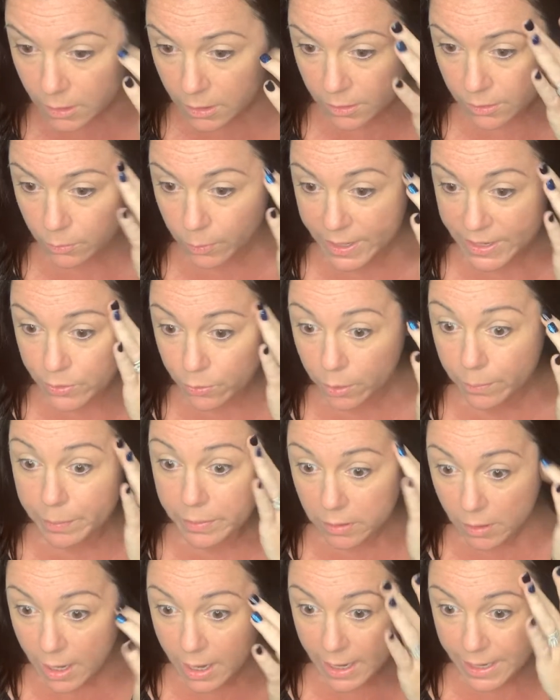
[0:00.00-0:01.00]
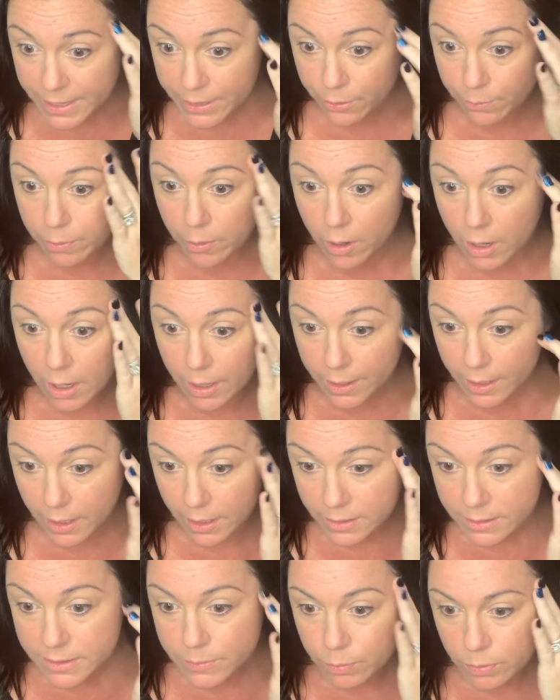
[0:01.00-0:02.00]
the way you apply your
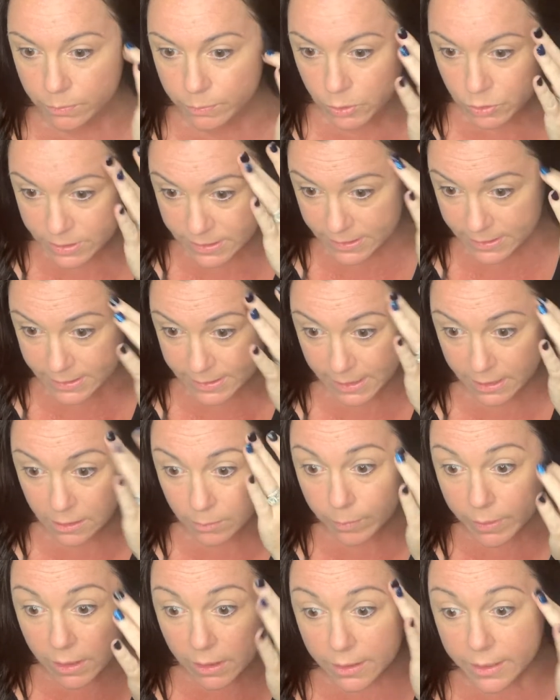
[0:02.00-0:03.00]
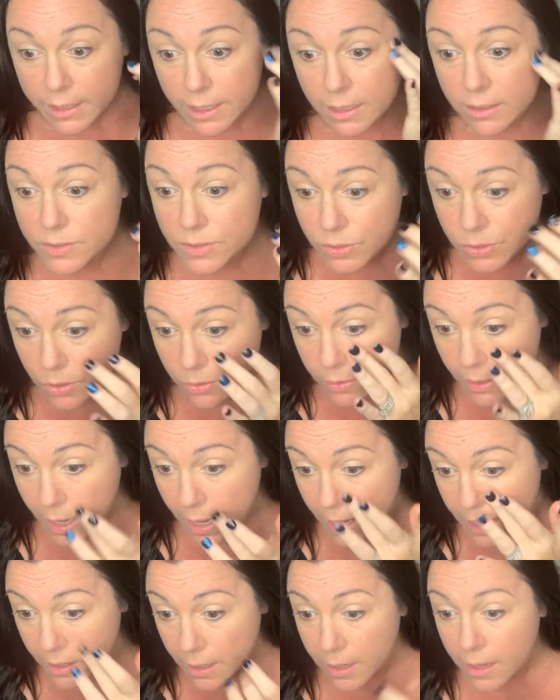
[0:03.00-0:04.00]
products promotes sustainability, so
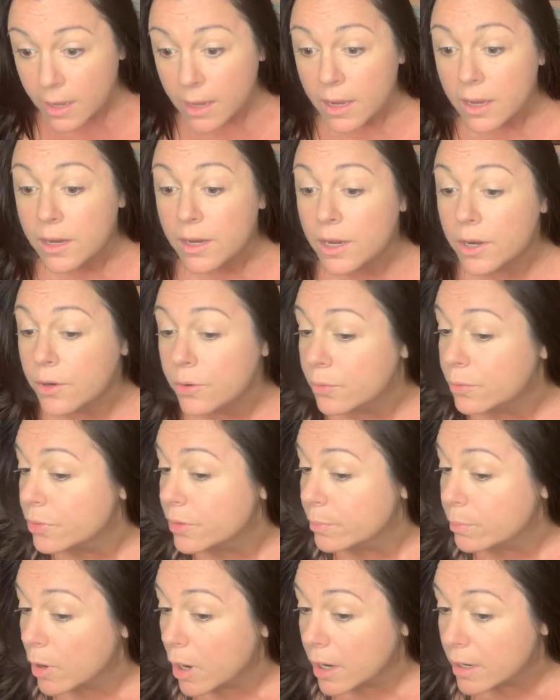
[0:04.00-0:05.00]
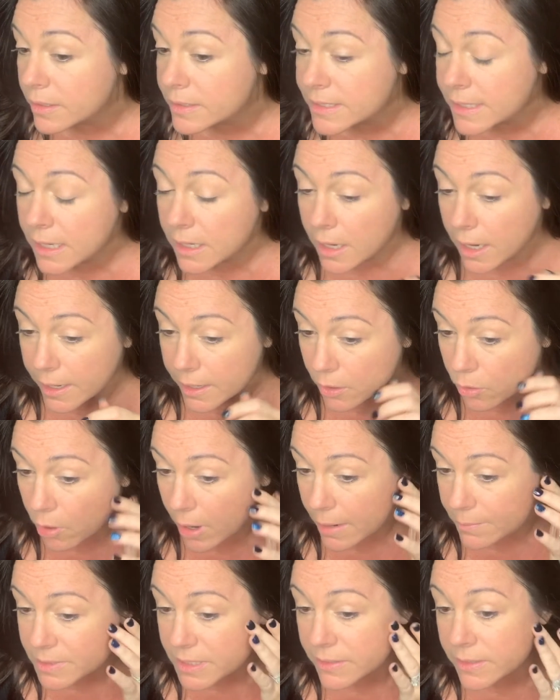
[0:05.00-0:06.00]
that you know, the products can kind of
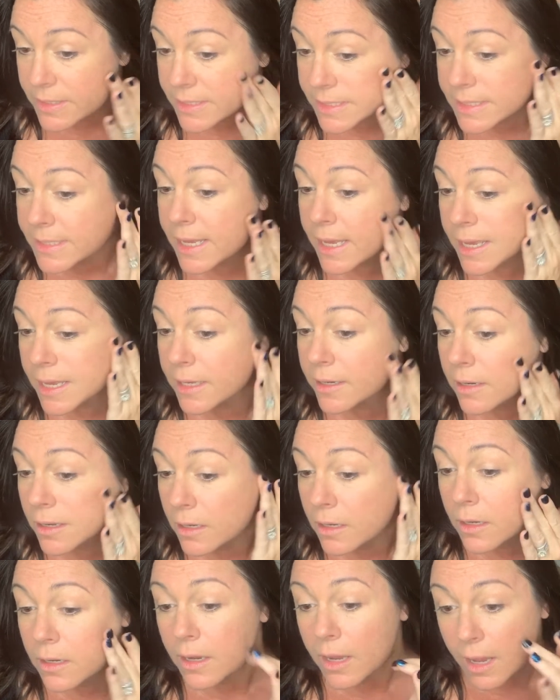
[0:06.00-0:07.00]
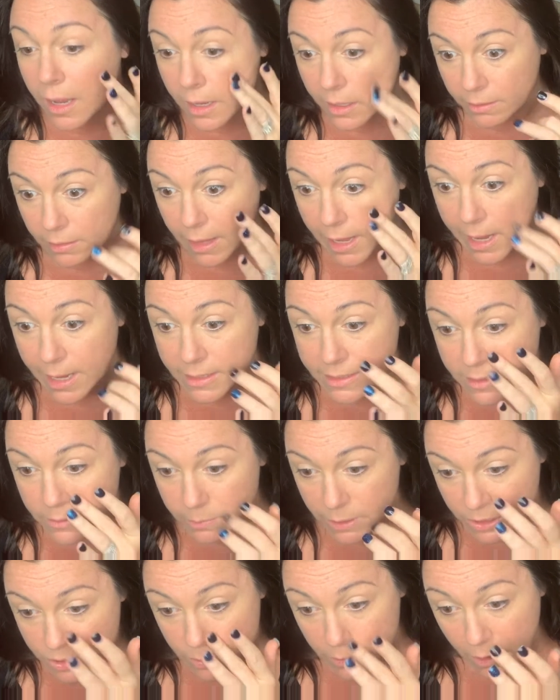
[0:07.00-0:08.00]
grab to the skin and last
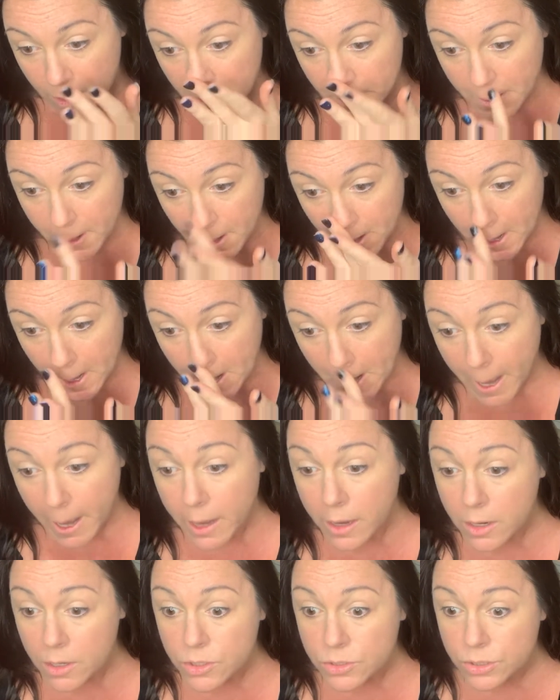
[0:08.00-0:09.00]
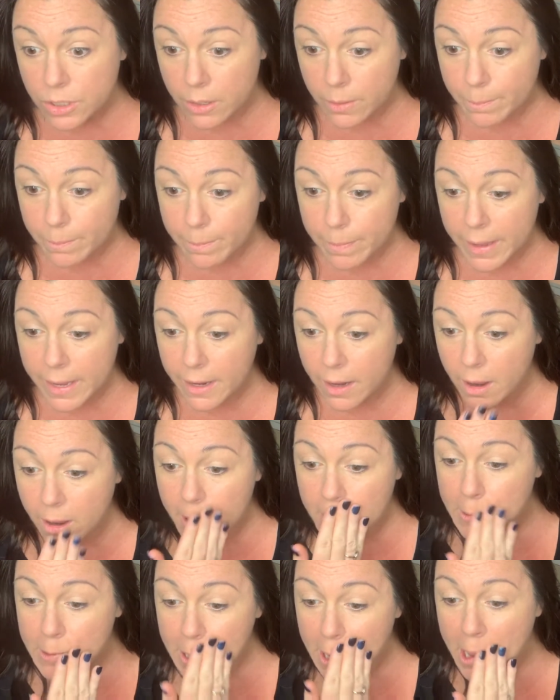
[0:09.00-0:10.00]
much longer. So I'm big
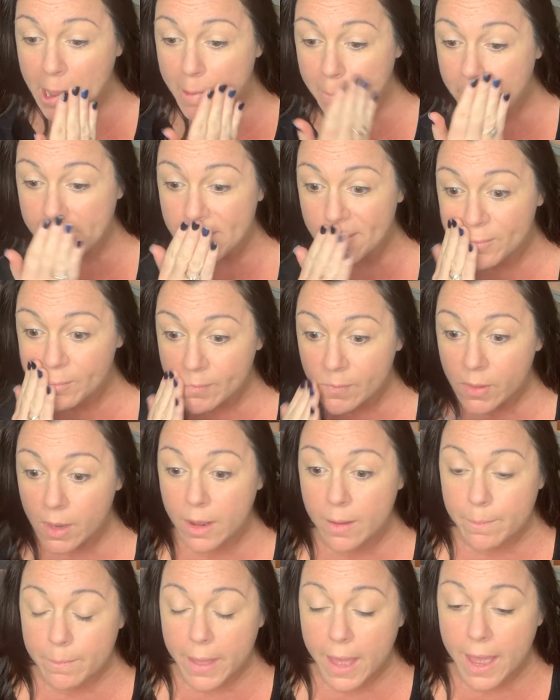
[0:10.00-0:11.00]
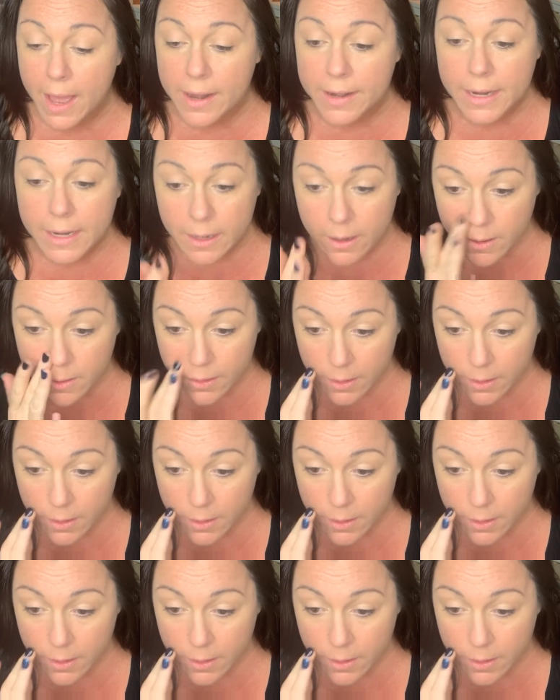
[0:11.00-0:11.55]
on tapping and patting